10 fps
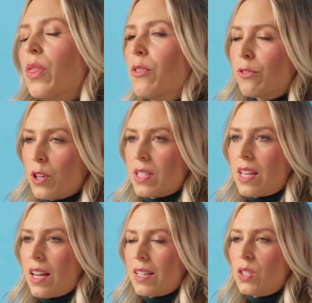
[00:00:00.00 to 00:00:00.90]
The first
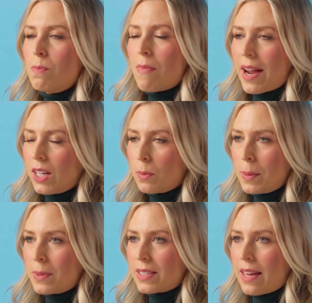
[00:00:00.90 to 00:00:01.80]
thing is you might hear
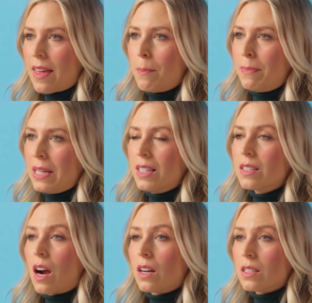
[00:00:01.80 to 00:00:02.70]
people say that beans
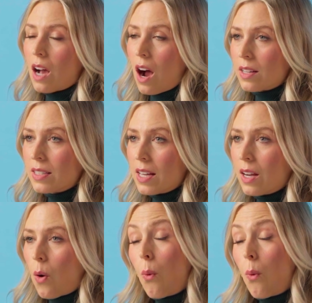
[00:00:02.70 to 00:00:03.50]
are toxic